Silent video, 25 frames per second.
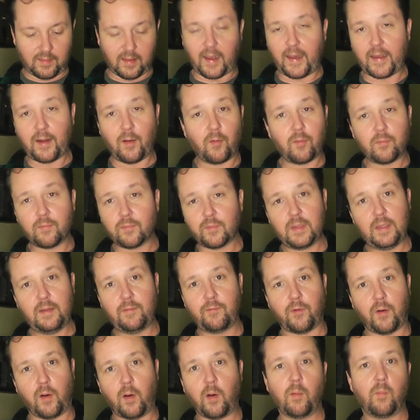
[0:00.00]
I don't
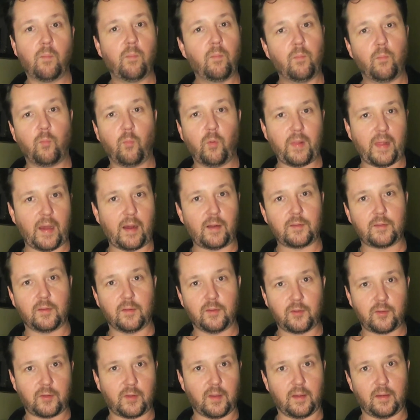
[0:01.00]
leave home without
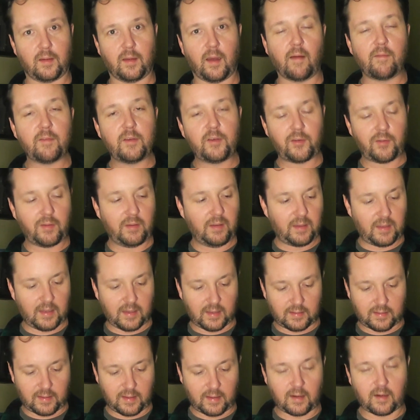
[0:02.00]
this thing. Obviously, you
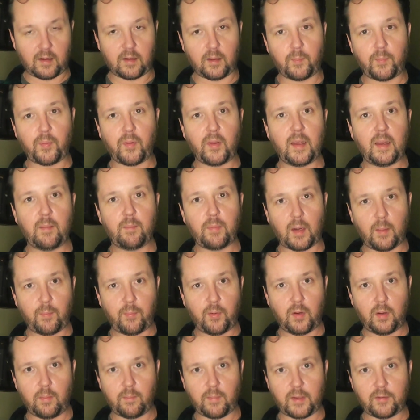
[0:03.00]
can't take it on the plane, but I
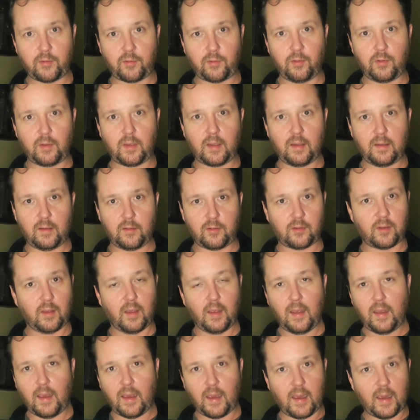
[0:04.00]
put it in my suitcase,
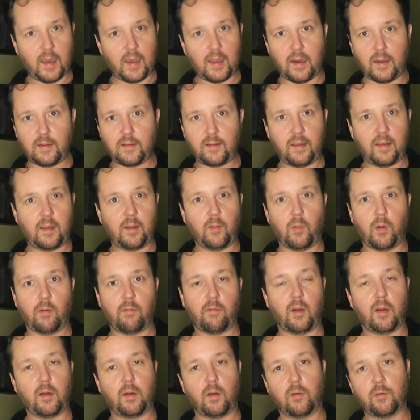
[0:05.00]
and I take it
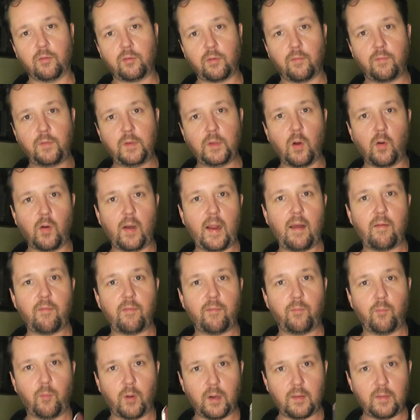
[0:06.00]
wherever I go. So if you don't
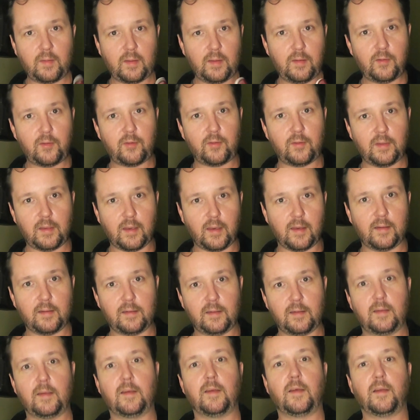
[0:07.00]
have one of these
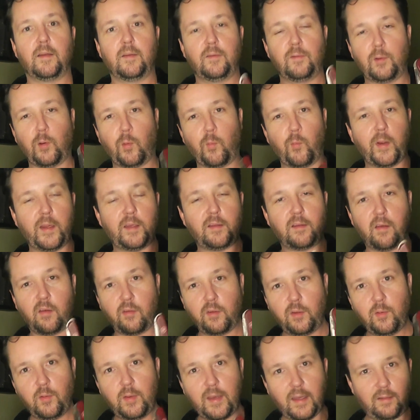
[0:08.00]
yet, don't wait
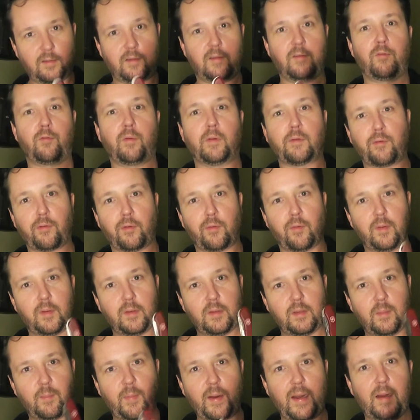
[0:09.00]
till you get to
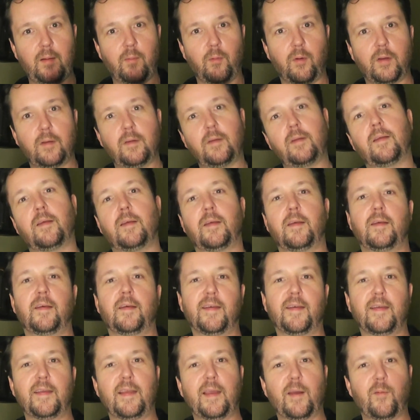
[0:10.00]
Switzerland to buy one.
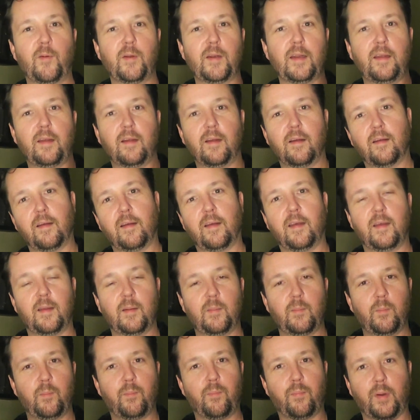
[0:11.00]
Get one here
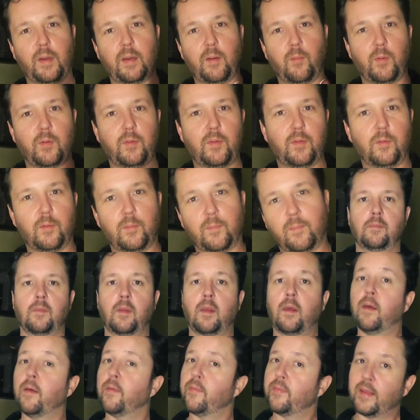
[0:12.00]
and bring it with you.
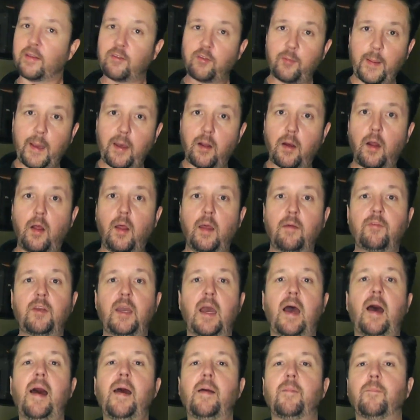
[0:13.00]
That's about all I've
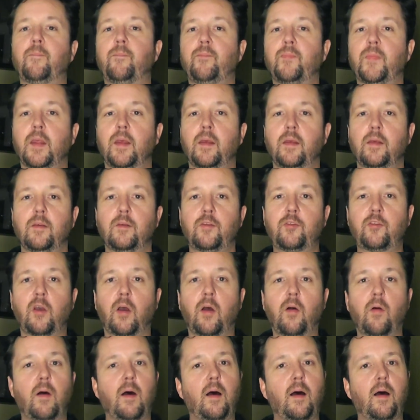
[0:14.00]
got.
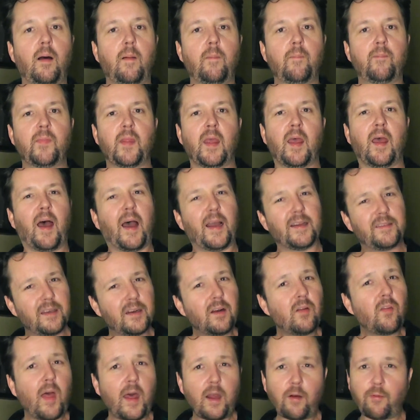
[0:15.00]
So I
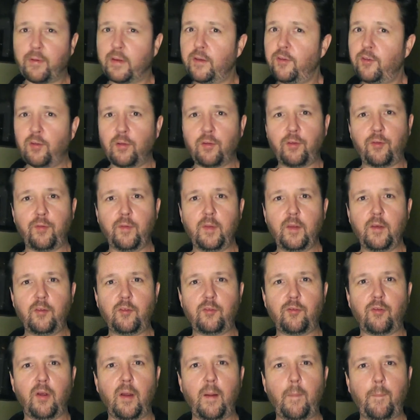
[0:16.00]
did a lot of research for
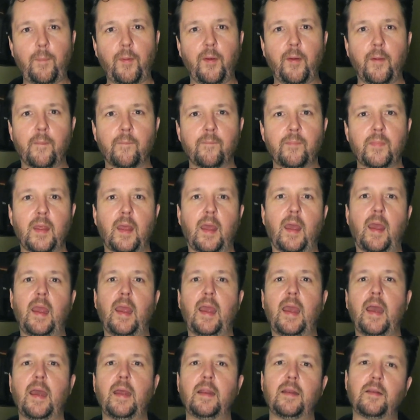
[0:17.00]
this trip,
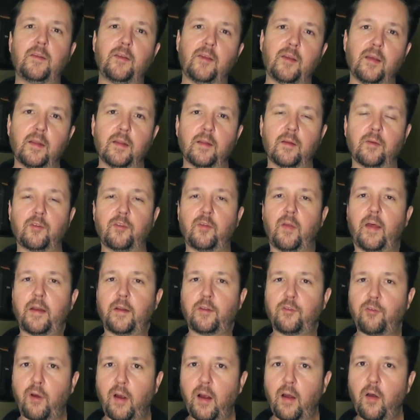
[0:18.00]
and there's a
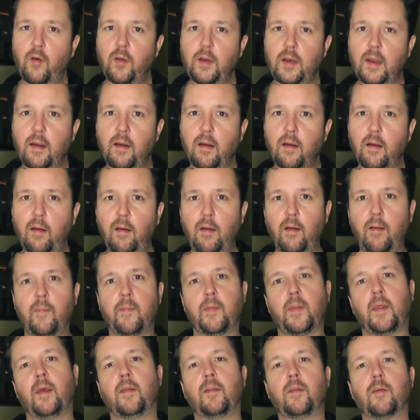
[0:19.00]
lot of trial and error.
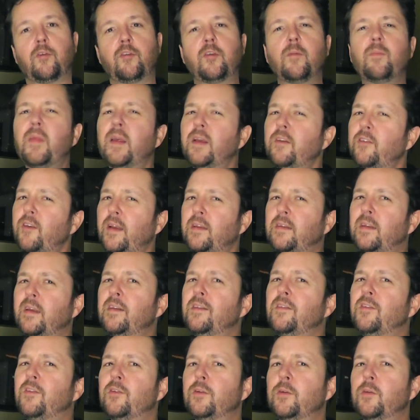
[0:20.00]
There's some things I
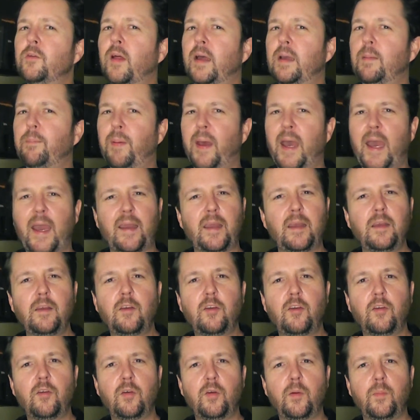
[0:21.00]
didn't do, like packing
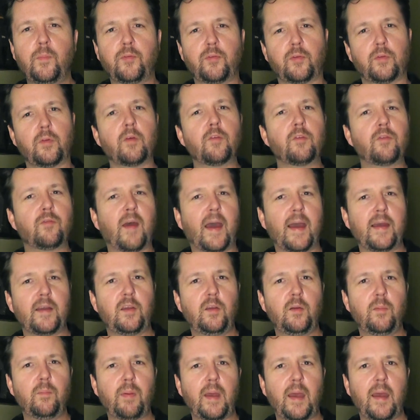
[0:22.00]
cubes or those
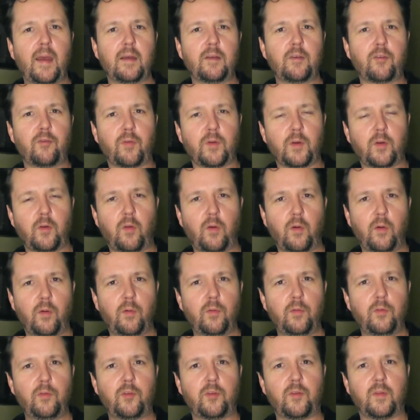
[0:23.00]
vacuum bags for
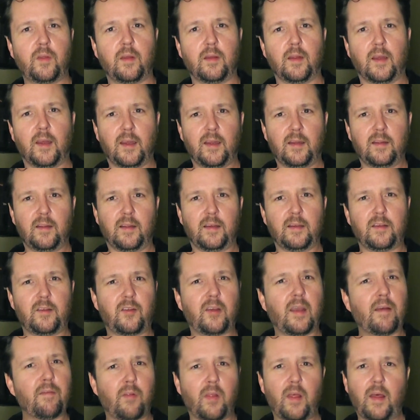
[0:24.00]
clothes that like
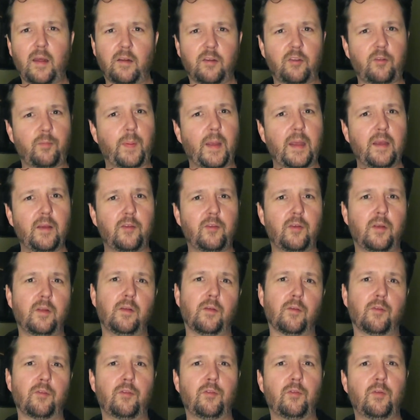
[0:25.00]
save a lot of space
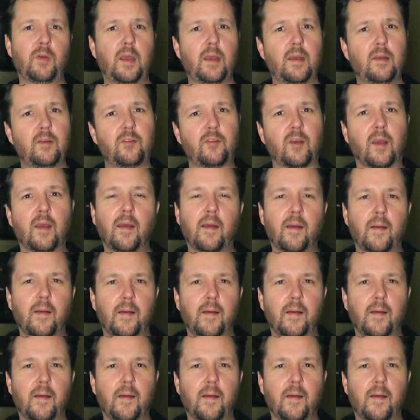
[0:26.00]
in your suitcase.